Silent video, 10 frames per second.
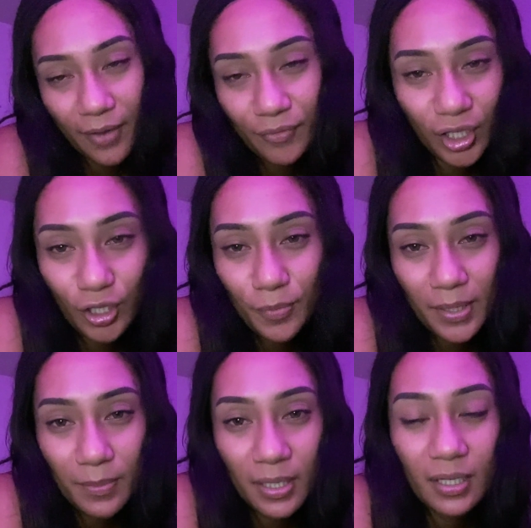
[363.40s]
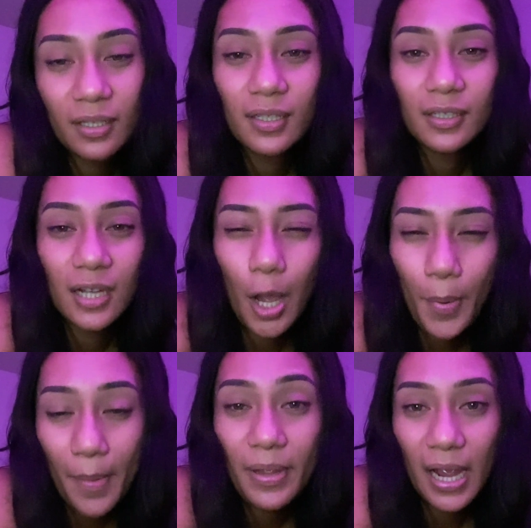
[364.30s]
video maybe, I'll
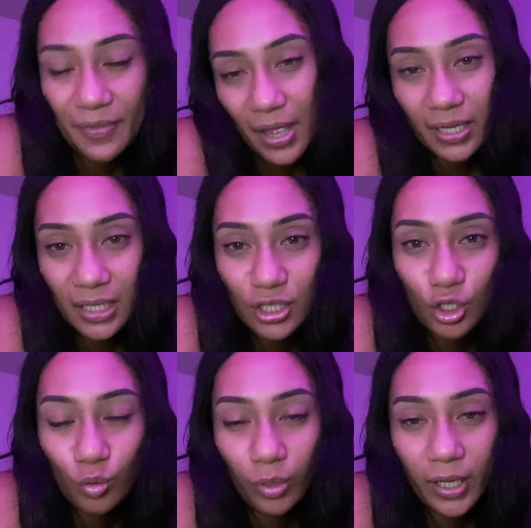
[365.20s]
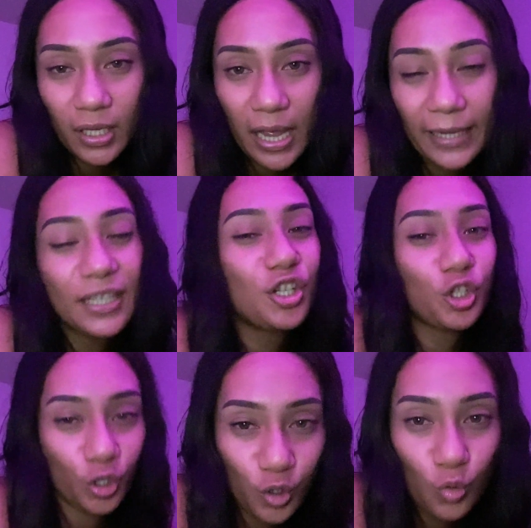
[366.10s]
probably add that into it. I can
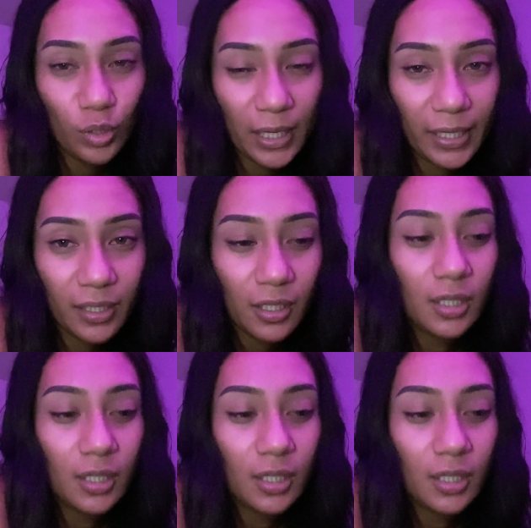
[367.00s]
show you like